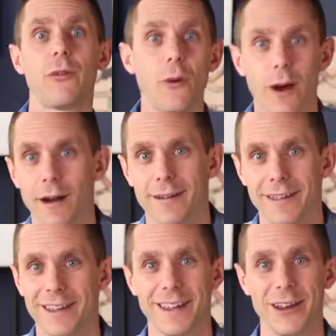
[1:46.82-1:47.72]
4,
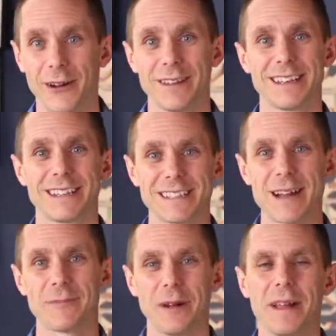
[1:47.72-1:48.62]
as an
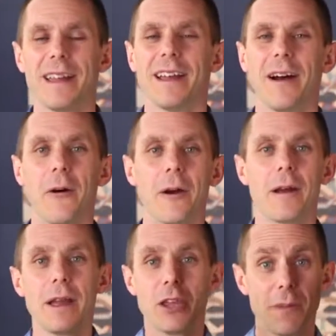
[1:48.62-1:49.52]
example.
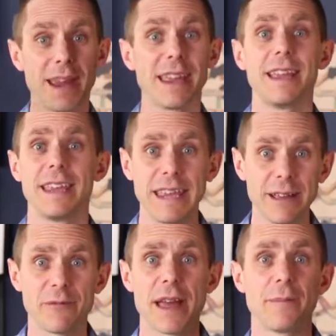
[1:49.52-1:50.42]
Or you might
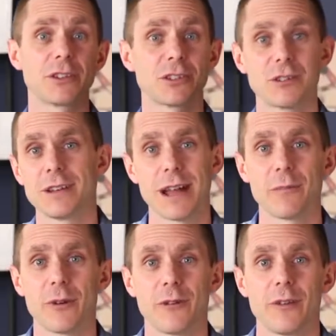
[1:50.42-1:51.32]
give them a certain
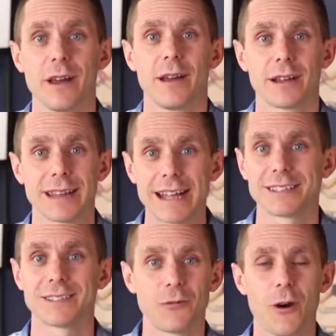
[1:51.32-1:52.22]
number of
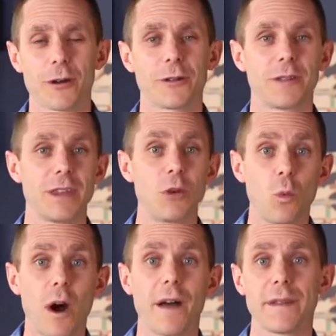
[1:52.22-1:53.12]
glasses of water that you
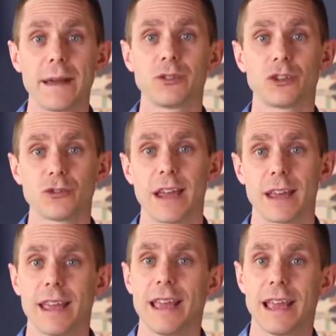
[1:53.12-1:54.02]
want them to
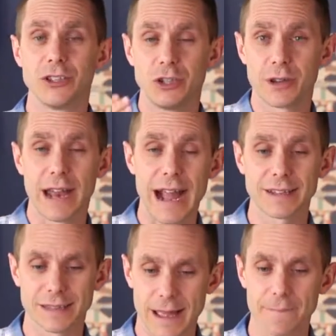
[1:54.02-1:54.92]
drink. And so you could
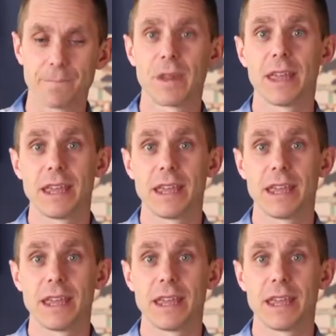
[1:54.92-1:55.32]
ask them,